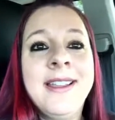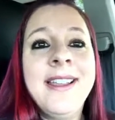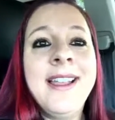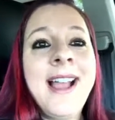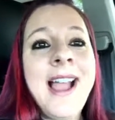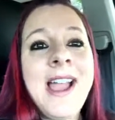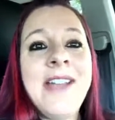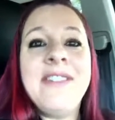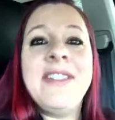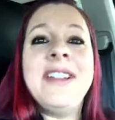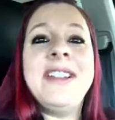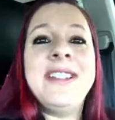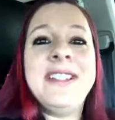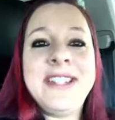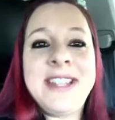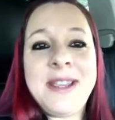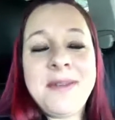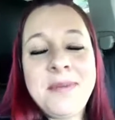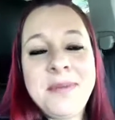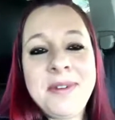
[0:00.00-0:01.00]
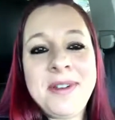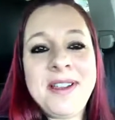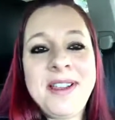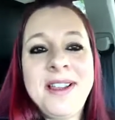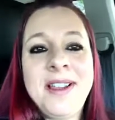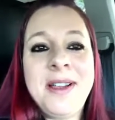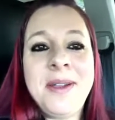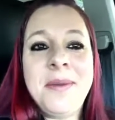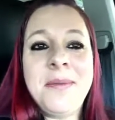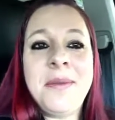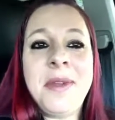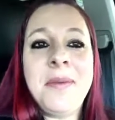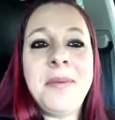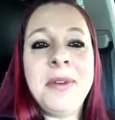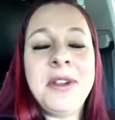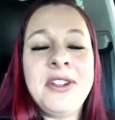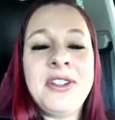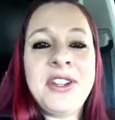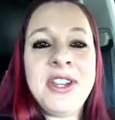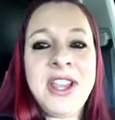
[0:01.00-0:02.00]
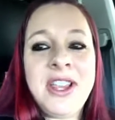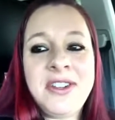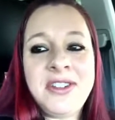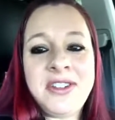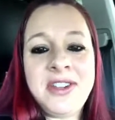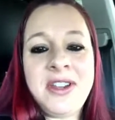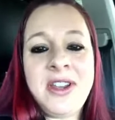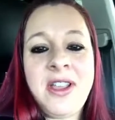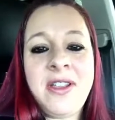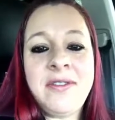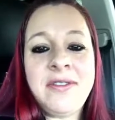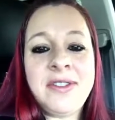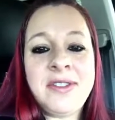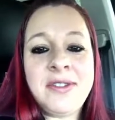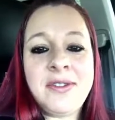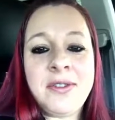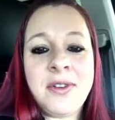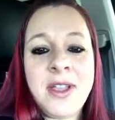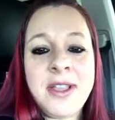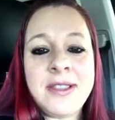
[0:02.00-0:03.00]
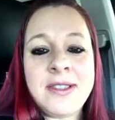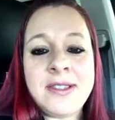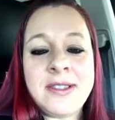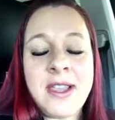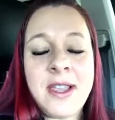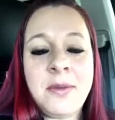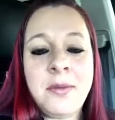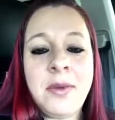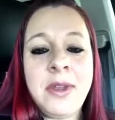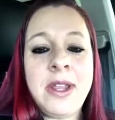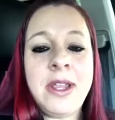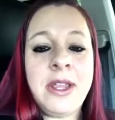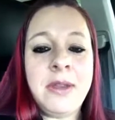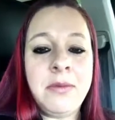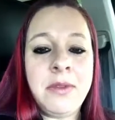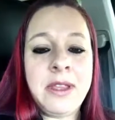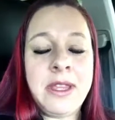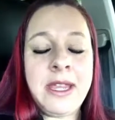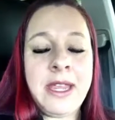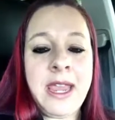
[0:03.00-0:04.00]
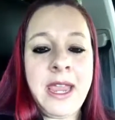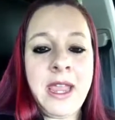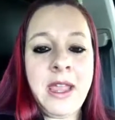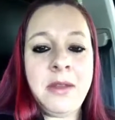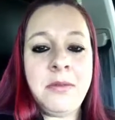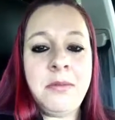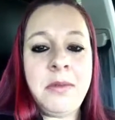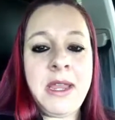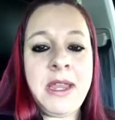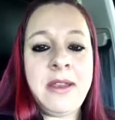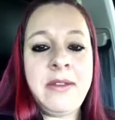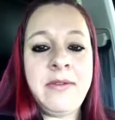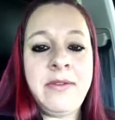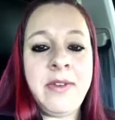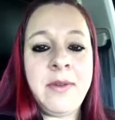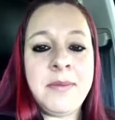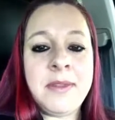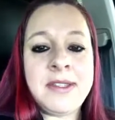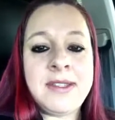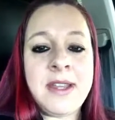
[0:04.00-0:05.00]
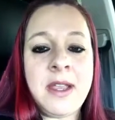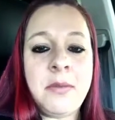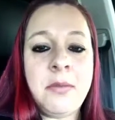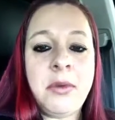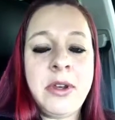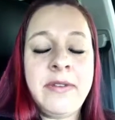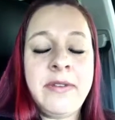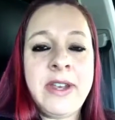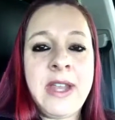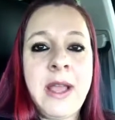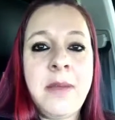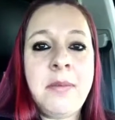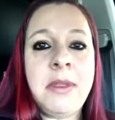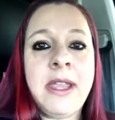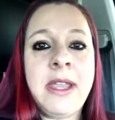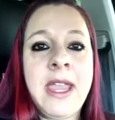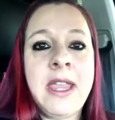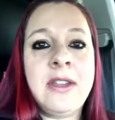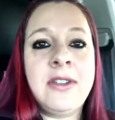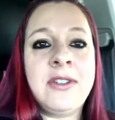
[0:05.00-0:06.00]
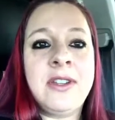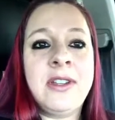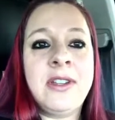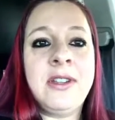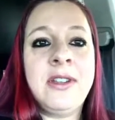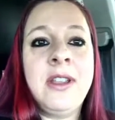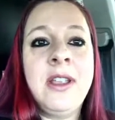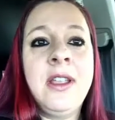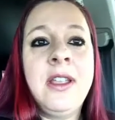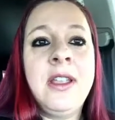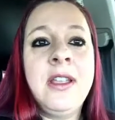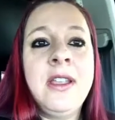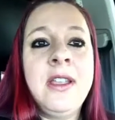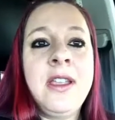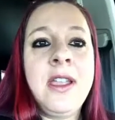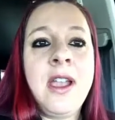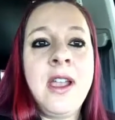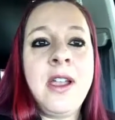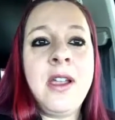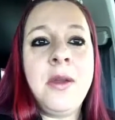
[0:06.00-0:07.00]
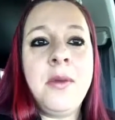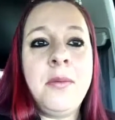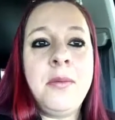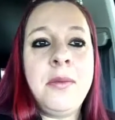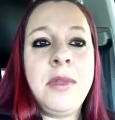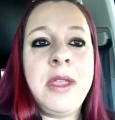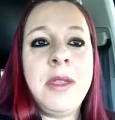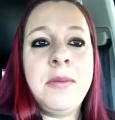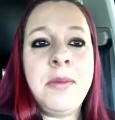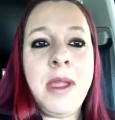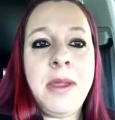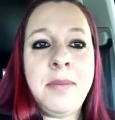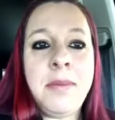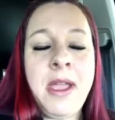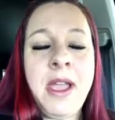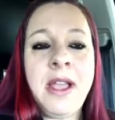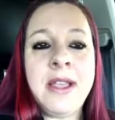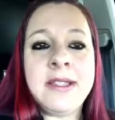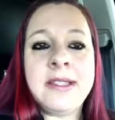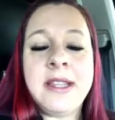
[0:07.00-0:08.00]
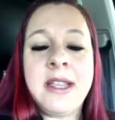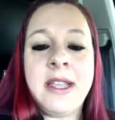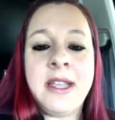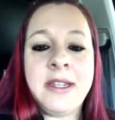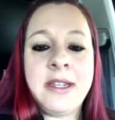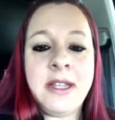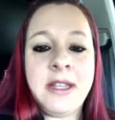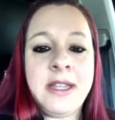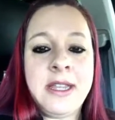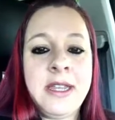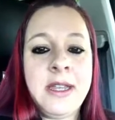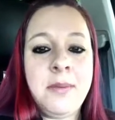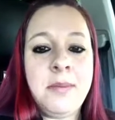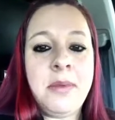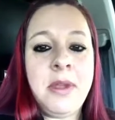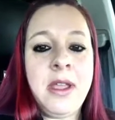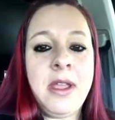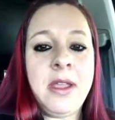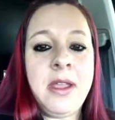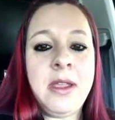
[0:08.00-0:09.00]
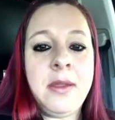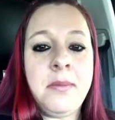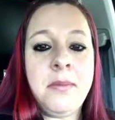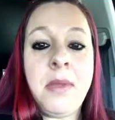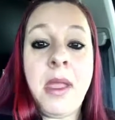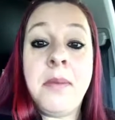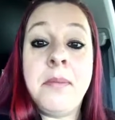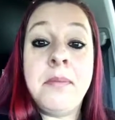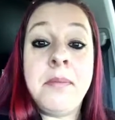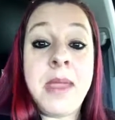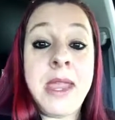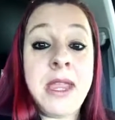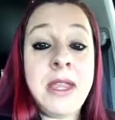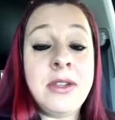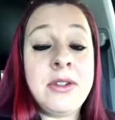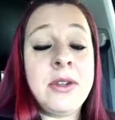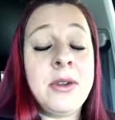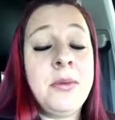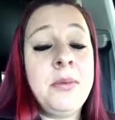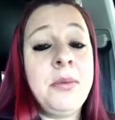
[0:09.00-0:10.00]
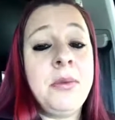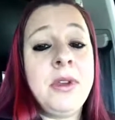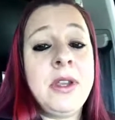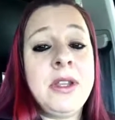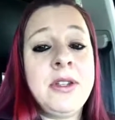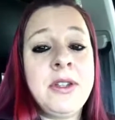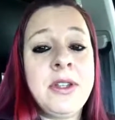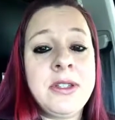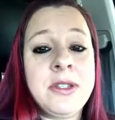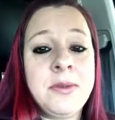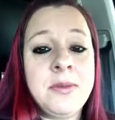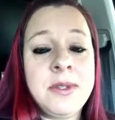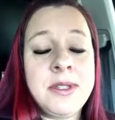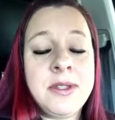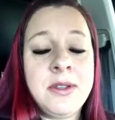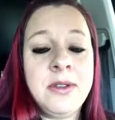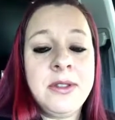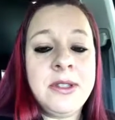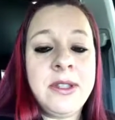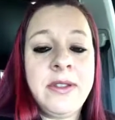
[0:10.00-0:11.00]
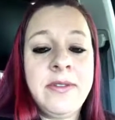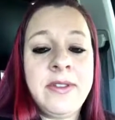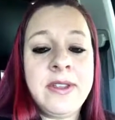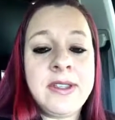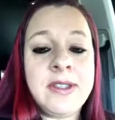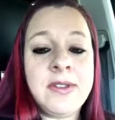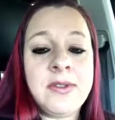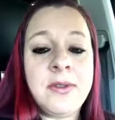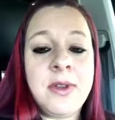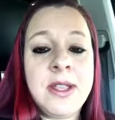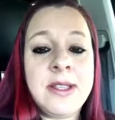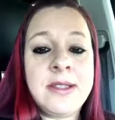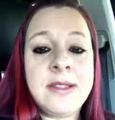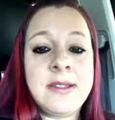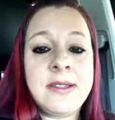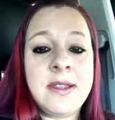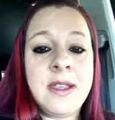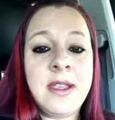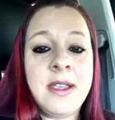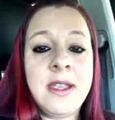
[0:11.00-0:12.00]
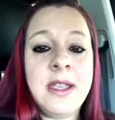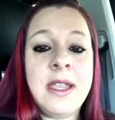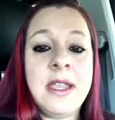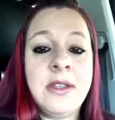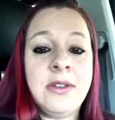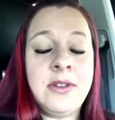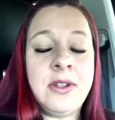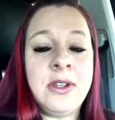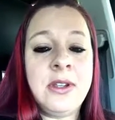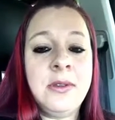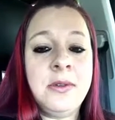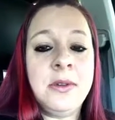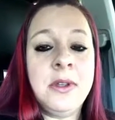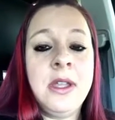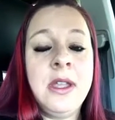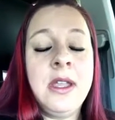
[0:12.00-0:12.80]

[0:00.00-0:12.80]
I have a deep um, appreciation of struts and what it really can mean from the standpoint of an application. Um, in my past, I had to clean up a, a major breach as a result of a struts uh, issue,